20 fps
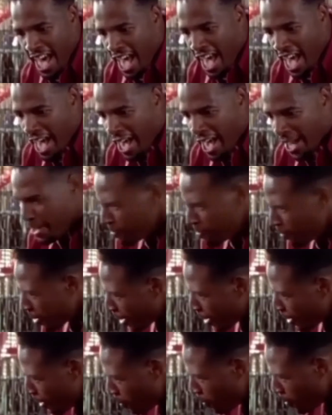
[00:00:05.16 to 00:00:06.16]
And you want to
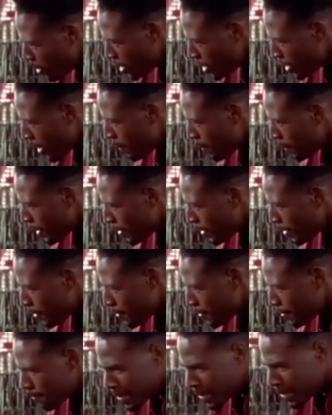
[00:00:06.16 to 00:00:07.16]
load it up
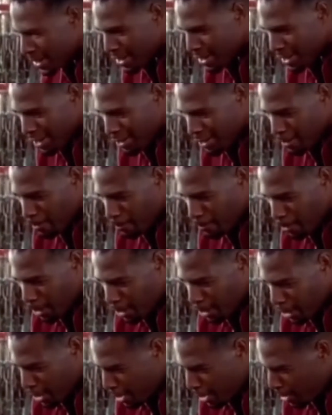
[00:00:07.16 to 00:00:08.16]
with
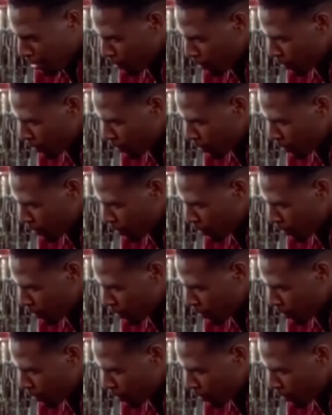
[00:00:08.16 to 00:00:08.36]
little